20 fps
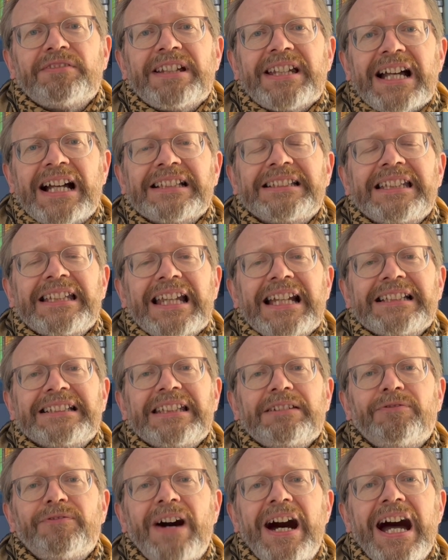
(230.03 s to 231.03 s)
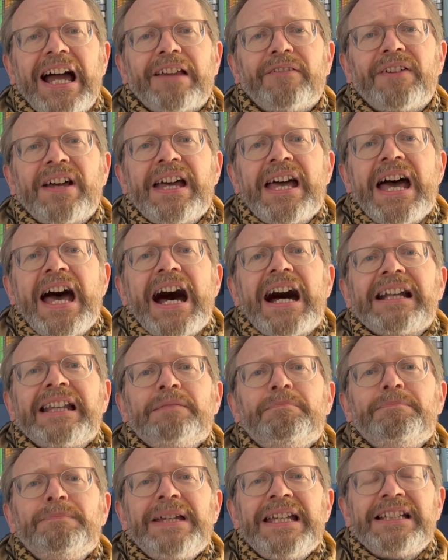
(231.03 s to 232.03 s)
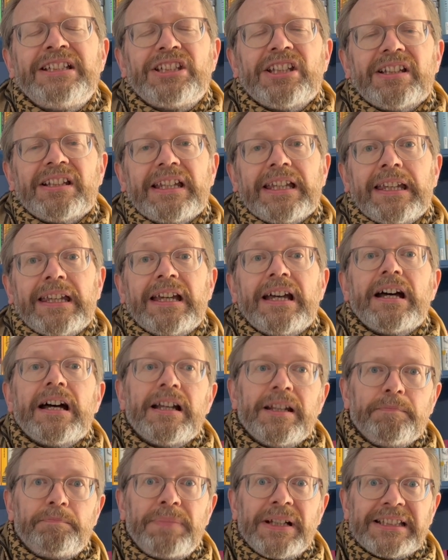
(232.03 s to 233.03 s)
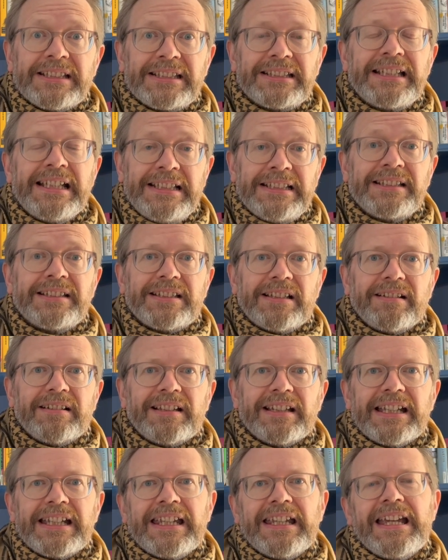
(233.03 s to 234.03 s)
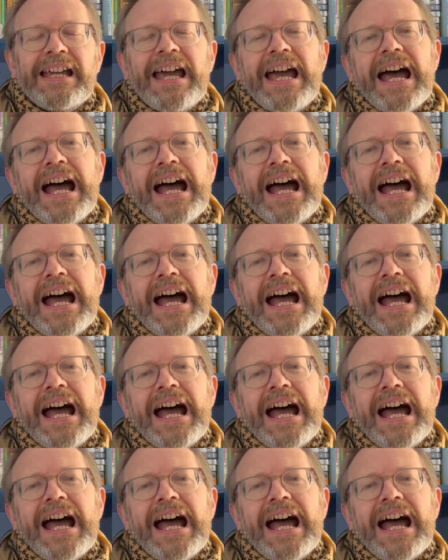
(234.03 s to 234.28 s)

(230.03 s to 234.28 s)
in 1985 and immediately and persistently